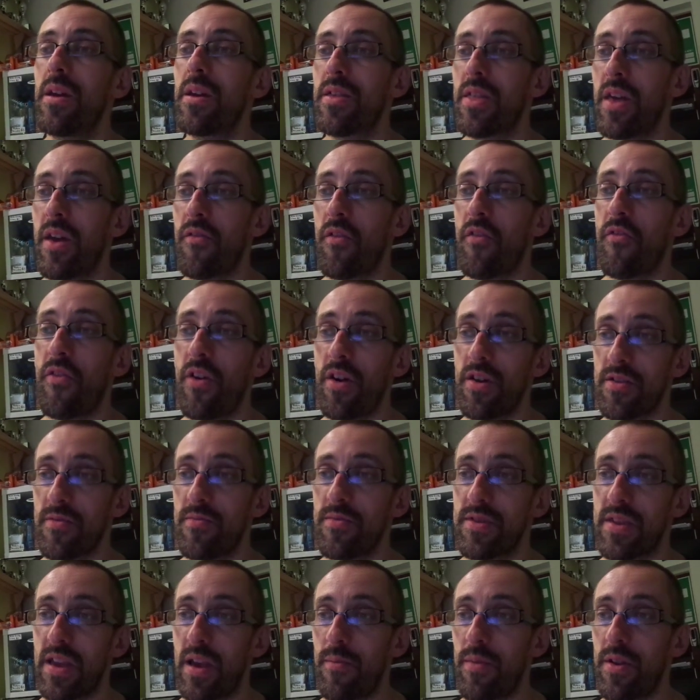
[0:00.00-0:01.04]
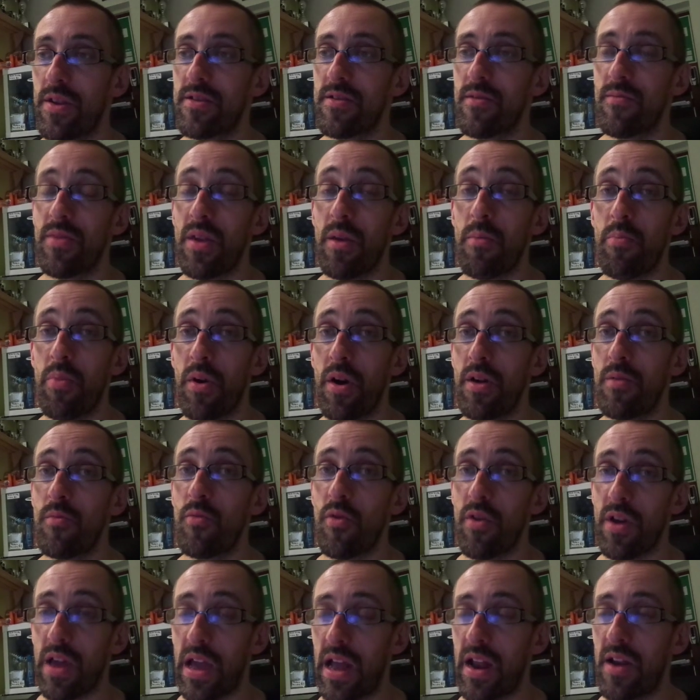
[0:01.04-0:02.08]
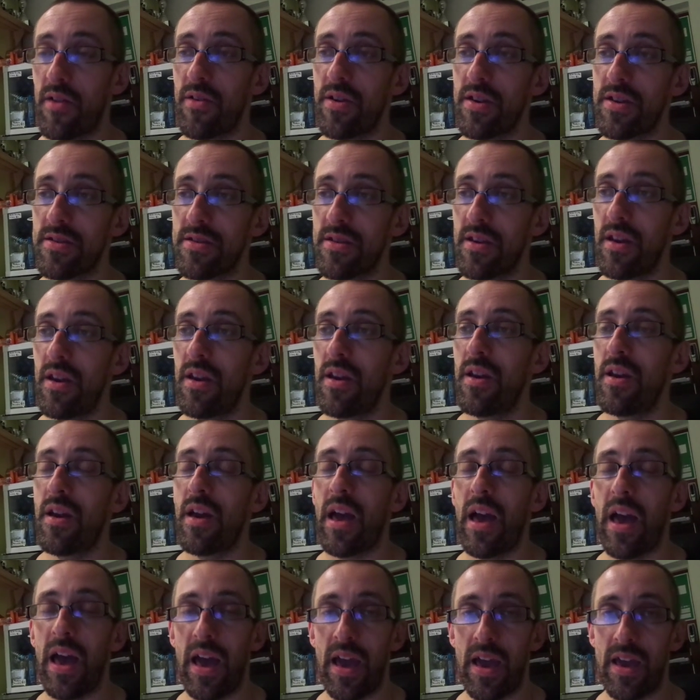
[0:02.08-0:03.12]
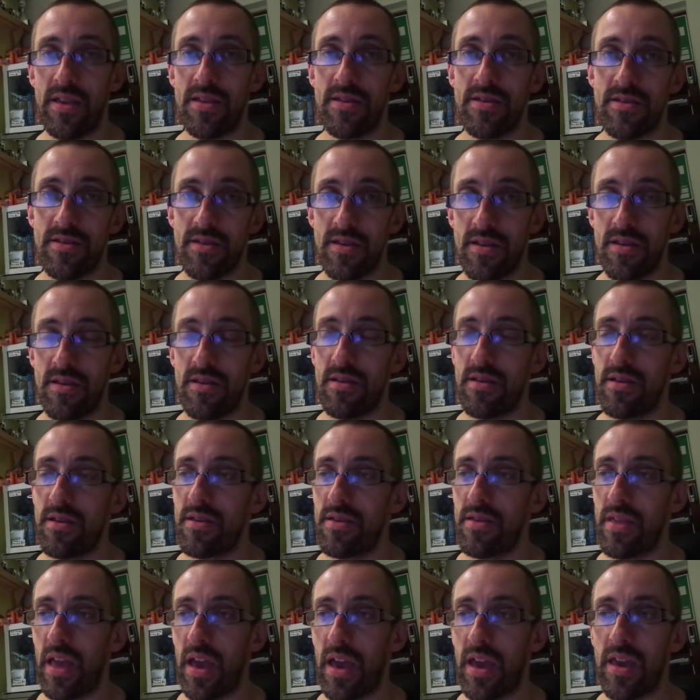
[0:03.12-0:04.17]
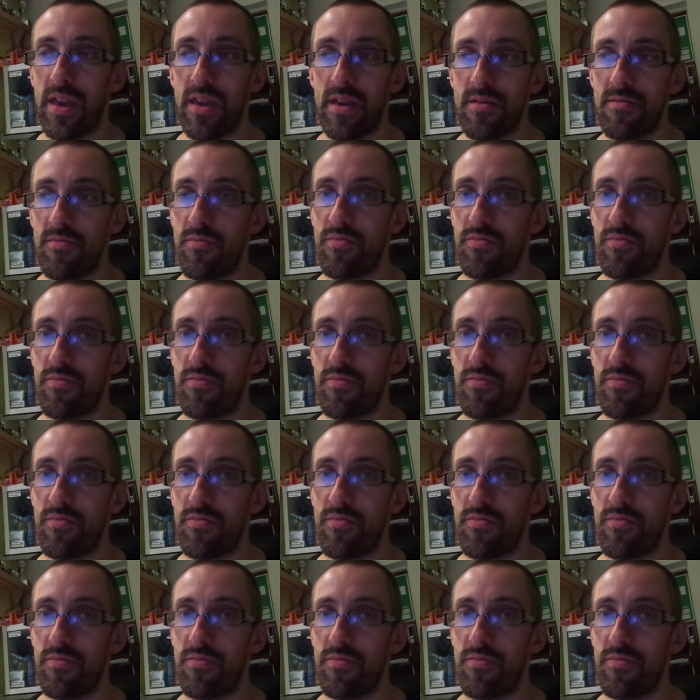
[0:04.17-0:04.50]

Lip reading: They have a faster metabolism, they burn more calories, and they